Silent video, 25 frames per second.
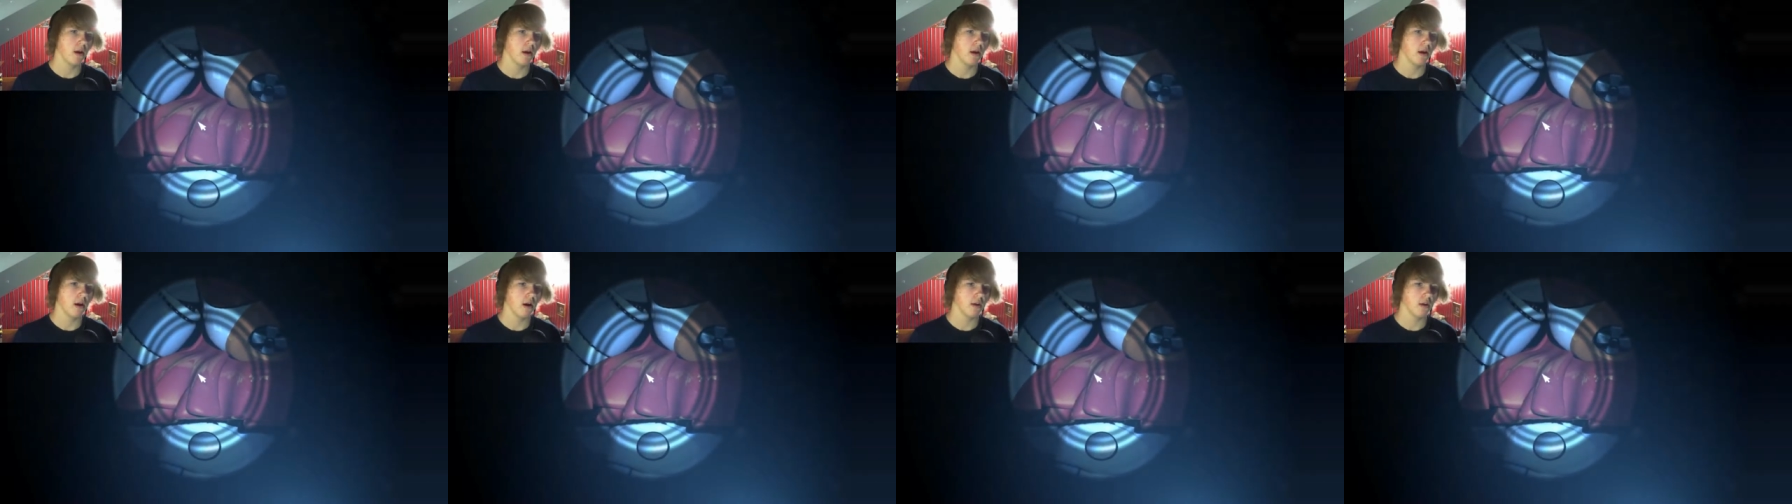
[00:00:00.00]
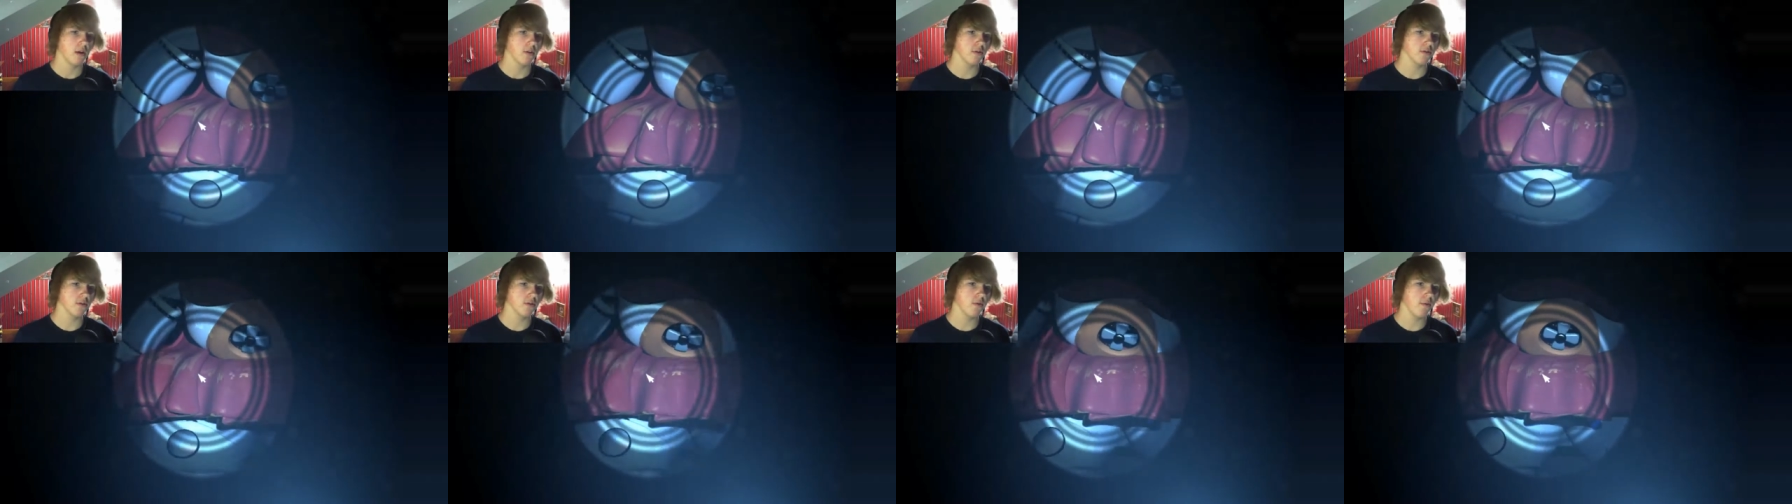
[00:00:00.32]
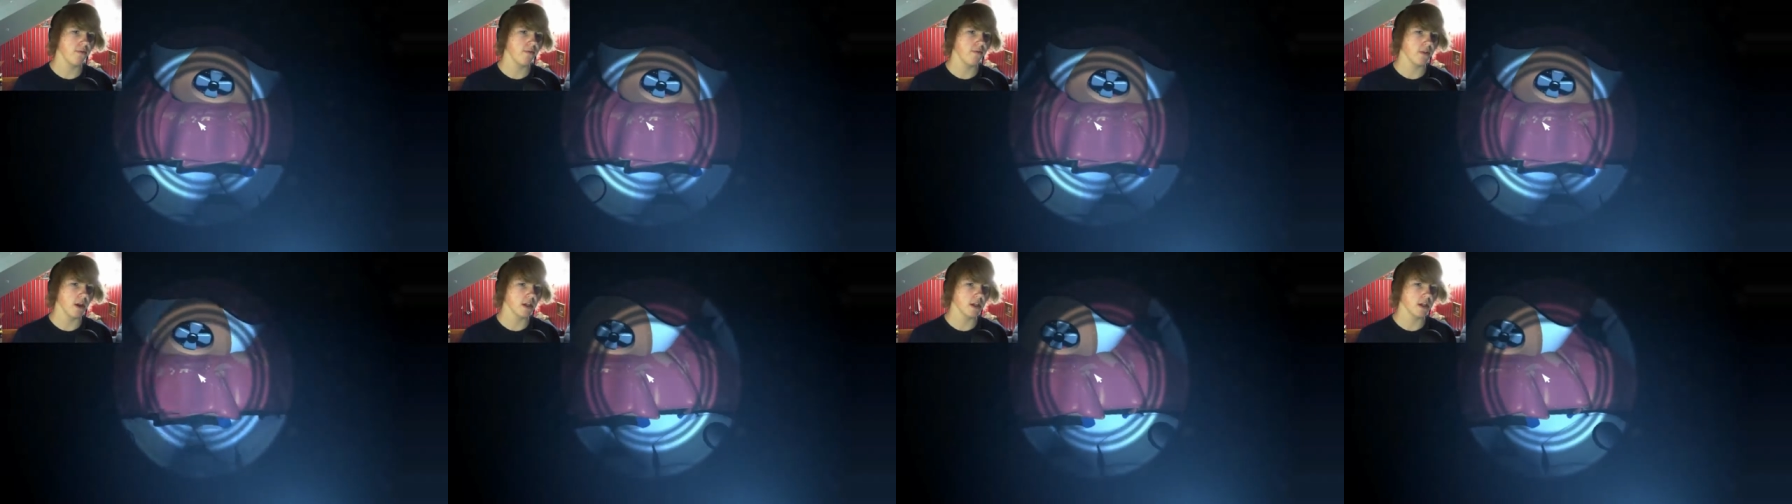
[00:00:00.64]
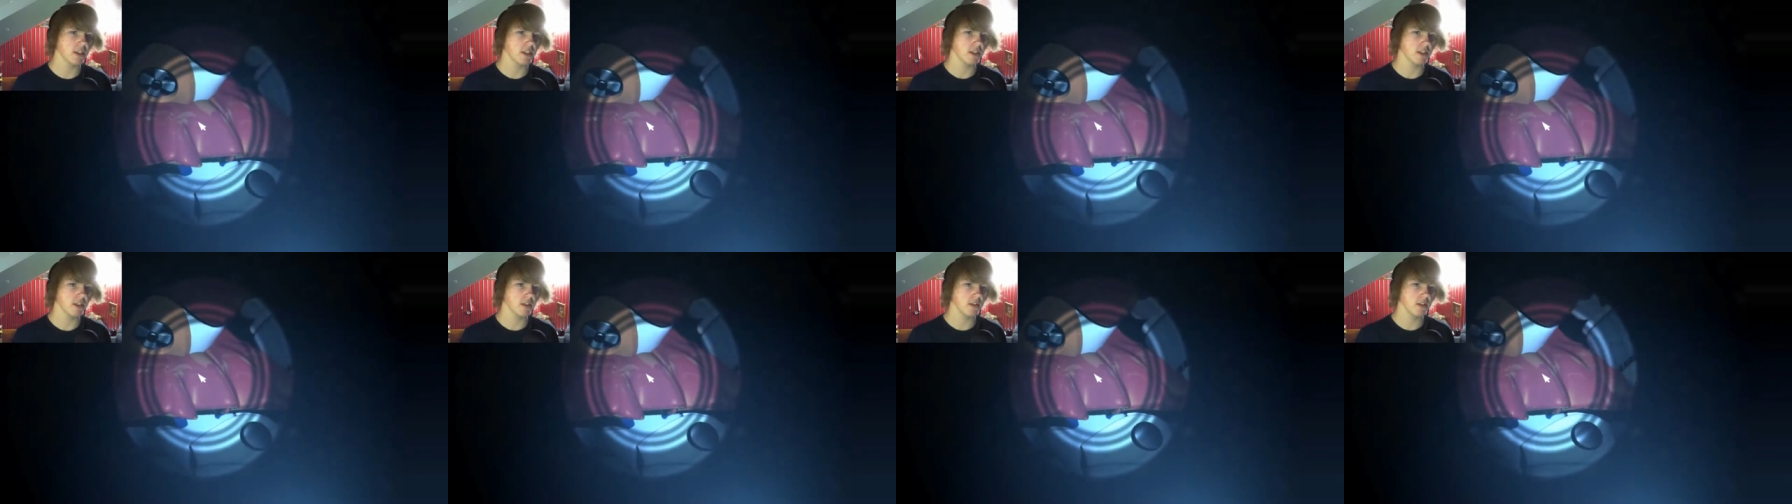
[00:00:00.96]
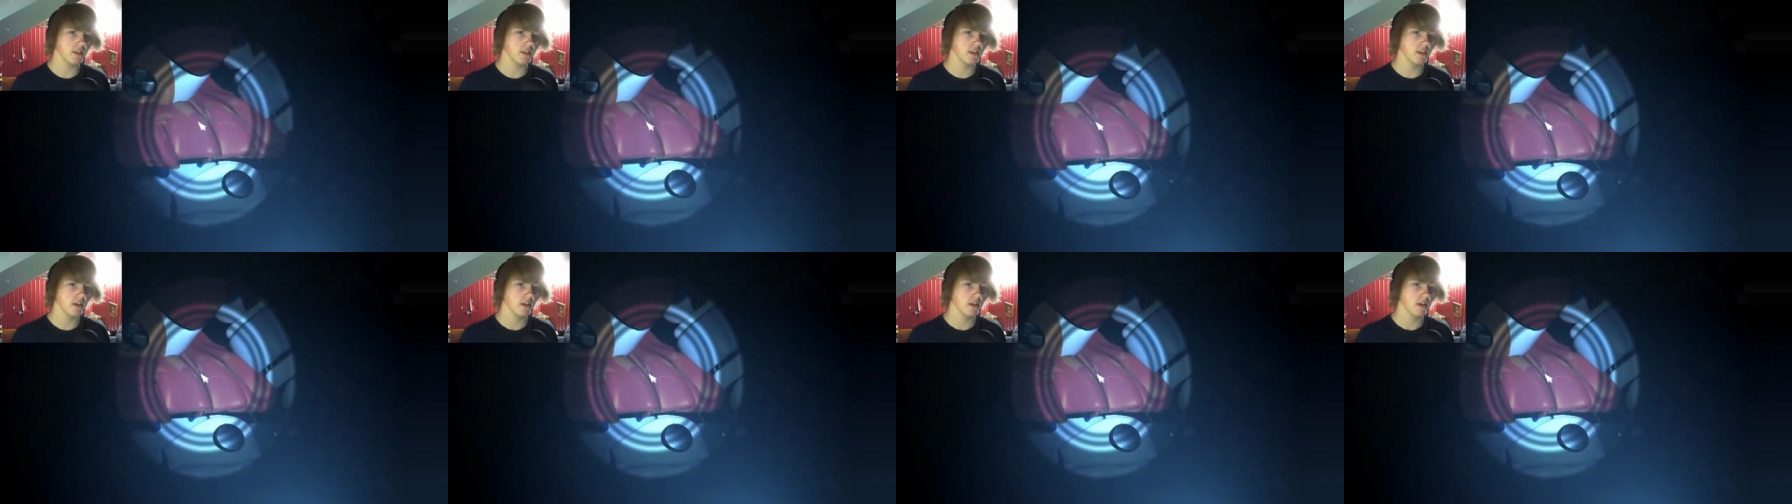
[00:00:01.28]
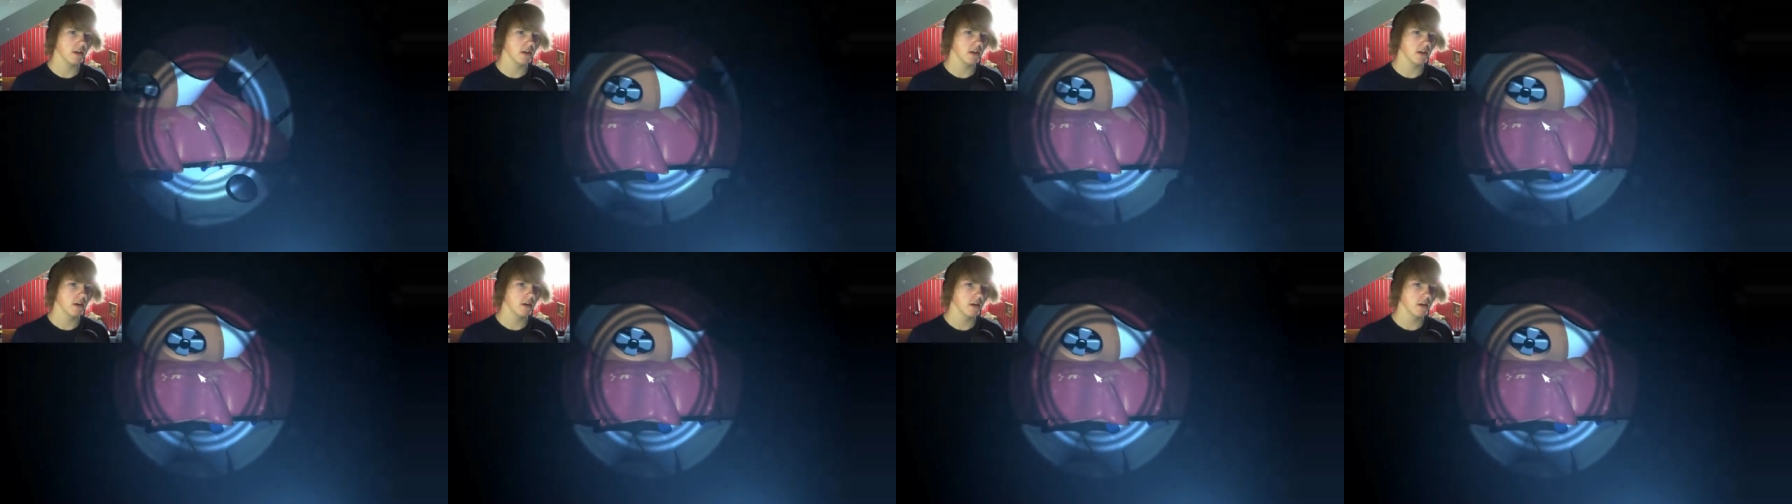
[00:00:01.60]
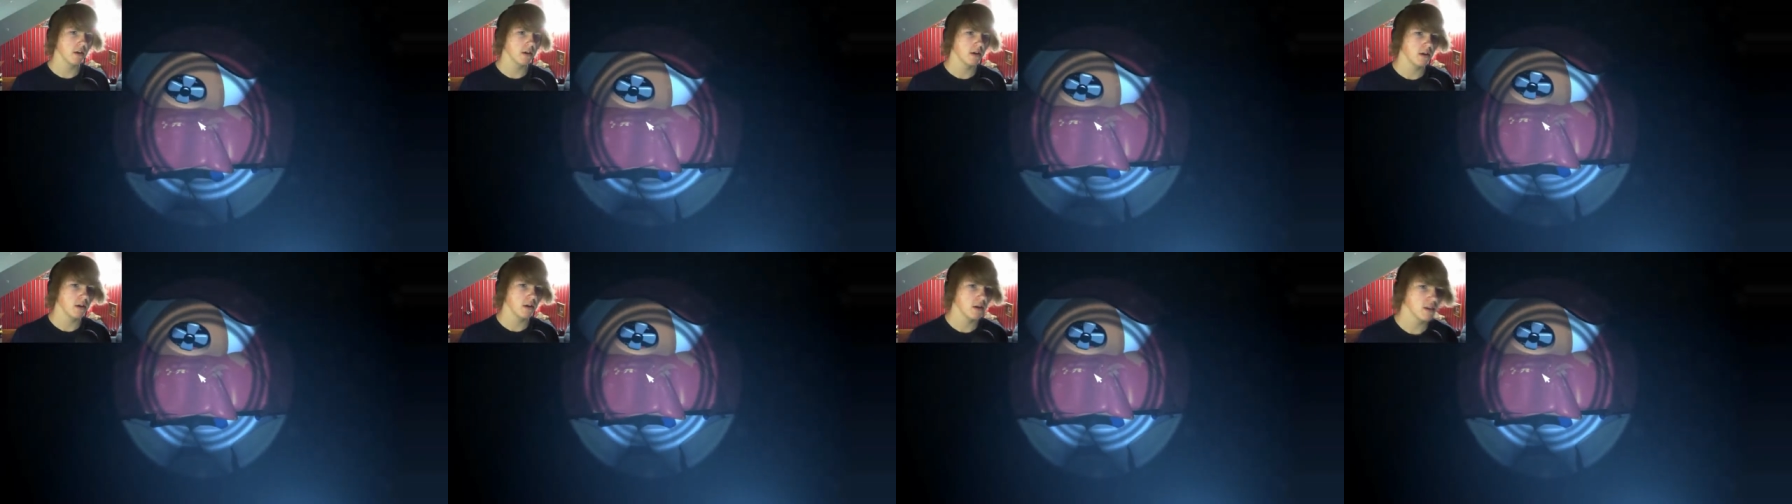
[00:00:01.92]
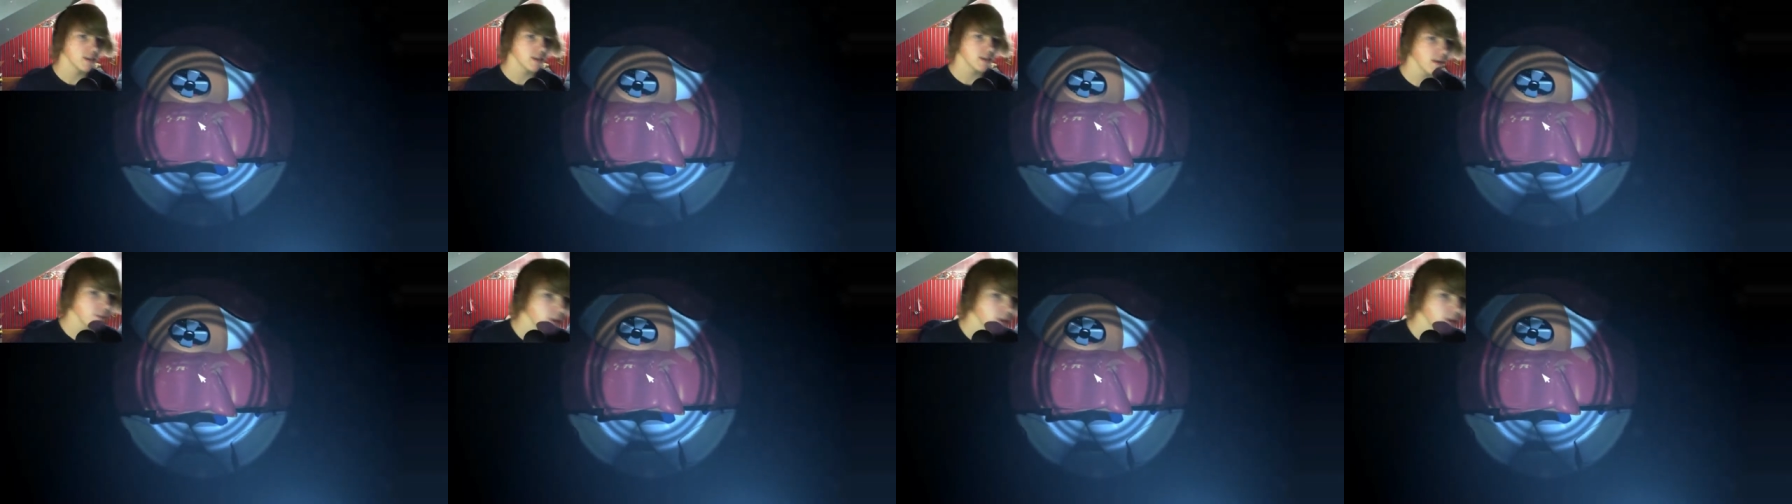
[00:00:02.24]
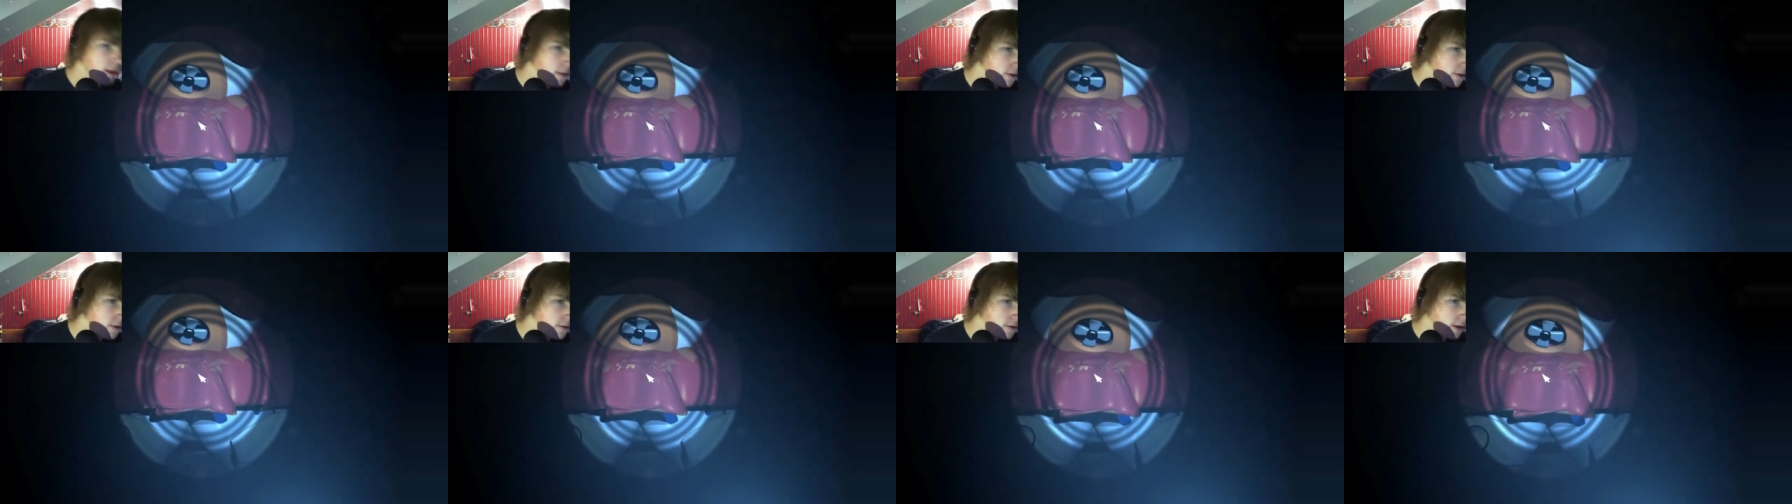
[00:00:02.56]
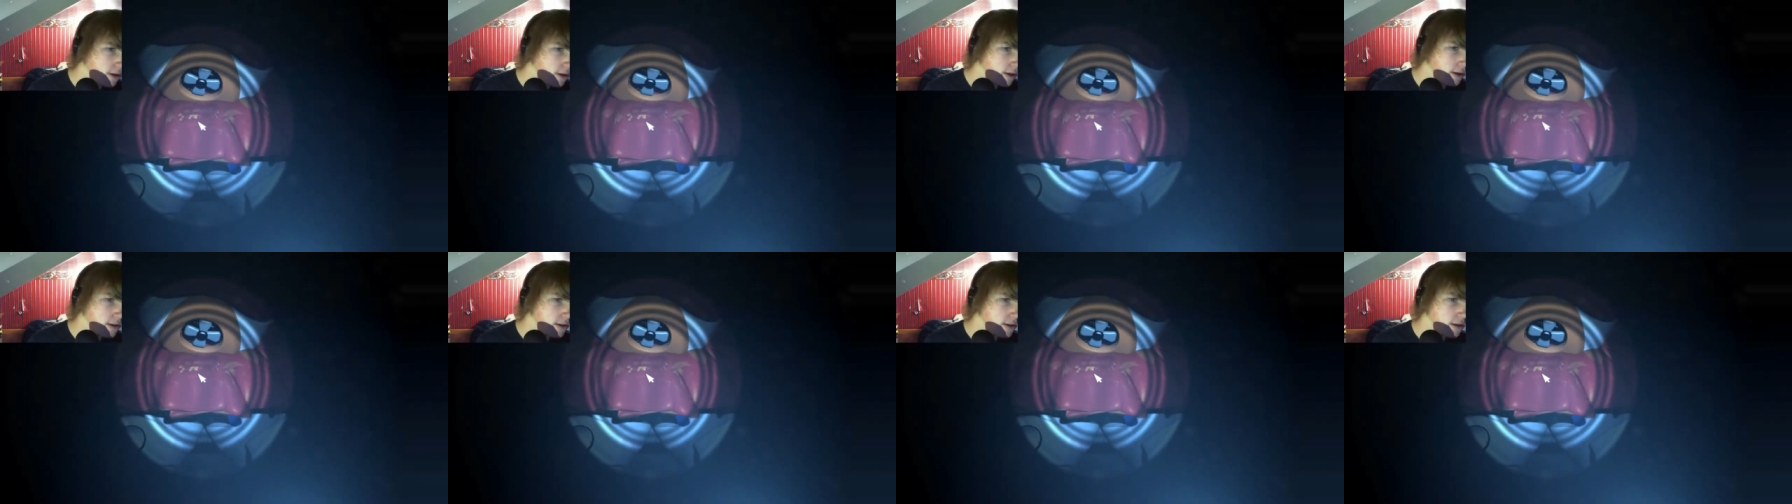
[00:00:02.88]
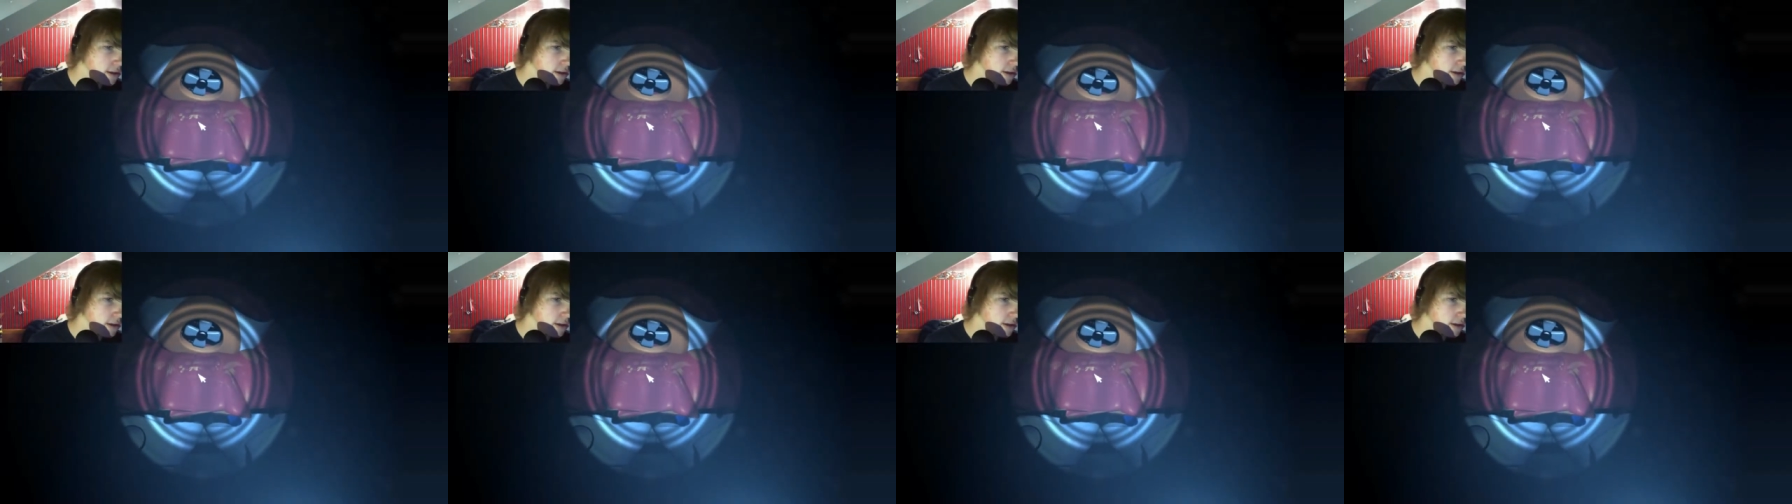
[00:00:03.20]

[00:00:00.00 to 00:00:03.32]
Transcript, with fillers: Are those reflections? Is that what I look like?